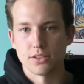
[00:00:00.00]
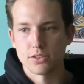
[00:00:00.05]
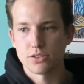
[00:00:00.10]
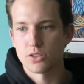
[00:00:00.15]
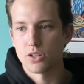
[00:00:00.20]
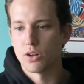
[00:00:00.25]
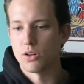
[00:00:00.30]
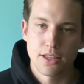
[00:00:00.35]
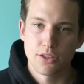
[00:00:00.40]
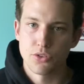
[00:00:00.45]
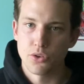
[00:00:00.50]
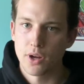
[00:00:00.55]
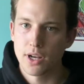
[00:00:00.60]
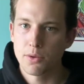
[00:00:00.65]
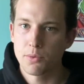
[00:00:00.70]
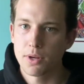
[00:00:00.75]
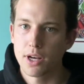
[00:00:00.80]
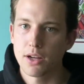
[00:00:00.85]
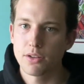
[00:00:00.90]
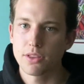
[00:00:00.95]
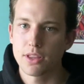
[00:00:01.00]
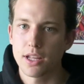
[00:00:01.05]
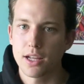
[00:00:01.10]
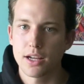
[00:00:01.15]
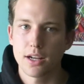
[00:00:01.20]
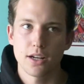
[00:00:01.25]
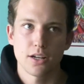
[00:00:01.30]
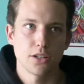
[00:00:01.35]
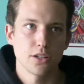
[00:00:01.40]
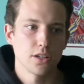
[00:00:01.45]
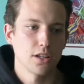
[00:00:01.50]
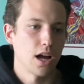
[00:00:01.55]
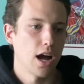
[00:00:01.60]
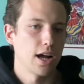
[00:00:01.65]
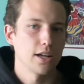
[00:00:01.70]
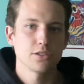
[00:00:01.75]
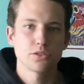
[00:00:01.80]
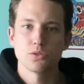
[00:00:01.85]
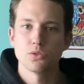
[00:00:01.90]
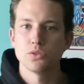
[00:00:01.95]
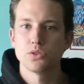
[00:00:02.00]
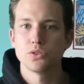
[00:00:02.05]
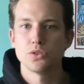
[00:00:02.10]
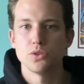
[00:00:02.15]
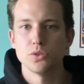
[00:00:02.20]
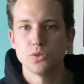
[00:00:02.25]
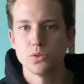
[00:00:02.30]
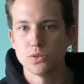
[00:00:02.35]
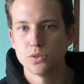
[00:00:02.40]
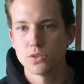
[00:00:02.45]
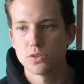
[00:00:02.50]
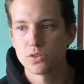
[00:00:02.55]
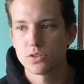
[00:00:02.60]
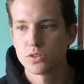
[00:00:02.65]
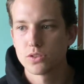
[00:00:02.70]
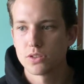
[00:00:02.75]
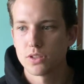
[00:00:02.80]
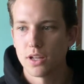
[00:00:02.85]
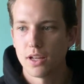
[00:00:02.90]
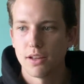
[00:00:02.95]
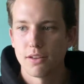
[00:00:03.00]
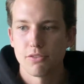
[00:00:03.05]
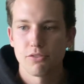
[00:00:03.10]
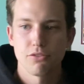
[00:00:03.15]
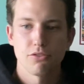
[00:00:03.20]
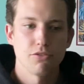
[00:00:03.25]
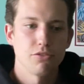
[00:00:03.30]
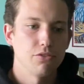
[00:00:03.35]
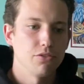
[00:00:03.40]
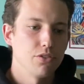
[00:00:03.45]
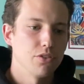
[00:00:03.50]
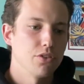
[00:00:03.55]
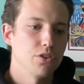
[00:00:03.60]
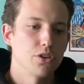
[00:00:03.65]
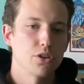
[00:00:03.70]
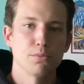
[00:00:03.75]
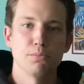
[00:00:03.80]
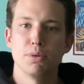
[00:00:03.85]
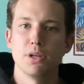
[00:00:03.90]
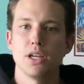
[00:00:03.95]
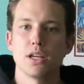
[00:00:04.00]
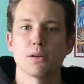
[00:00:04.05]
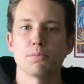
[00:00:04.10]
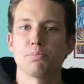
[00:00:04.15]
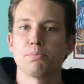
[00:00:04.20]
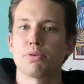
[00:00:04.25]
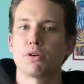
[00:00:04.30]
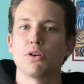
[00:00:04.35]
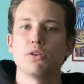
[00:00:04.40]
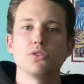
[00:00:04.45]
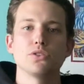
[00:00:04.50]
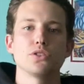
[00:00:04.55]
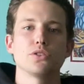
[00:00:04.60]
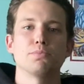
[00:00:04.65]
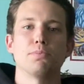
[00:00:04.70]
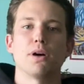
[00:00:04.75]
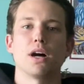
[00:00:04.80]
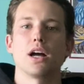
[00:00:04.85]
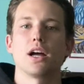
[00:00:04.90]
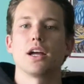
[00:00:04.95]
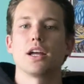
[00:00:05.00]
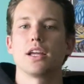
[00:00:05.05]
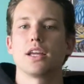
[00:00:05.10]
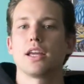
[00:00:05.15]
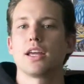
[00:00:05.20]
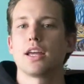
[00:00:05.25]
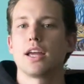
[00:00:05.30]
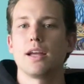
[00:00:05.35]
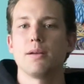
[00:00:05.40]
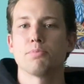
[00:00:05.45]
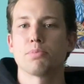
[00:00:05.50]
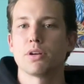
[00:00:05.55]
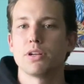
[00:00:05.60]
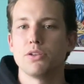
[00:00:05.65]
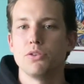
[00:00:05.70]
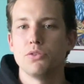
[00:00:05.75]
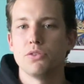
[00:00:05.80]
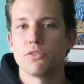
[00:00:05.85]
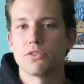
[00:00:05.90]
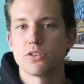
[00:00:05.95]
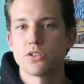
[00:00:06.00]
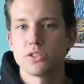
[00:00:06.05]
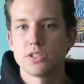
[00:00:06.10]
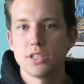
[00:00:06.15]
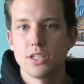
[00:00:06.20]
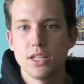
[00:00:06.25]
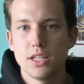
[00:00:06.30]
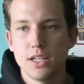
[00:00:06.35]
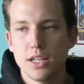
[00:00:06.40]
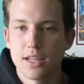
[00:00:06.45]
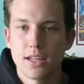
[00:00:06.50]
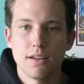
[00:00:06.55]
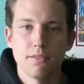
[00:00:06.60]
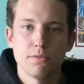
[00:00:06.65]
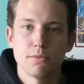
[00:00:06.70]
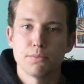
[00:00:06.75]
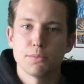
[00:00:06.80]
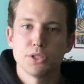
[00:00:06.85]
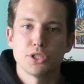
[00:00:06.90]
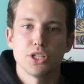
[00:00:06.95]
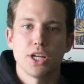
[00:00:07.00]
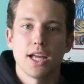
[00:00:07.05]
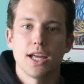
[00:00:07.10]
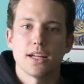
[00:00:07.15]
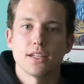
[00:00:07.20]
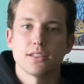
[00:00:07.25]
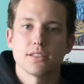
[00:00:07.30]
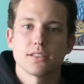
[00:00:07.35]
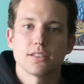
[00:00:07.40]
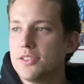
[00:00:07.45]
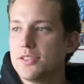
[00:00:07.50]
So to anyone out there, high school students, if you're being approached by Cape Breton University, give them a chance.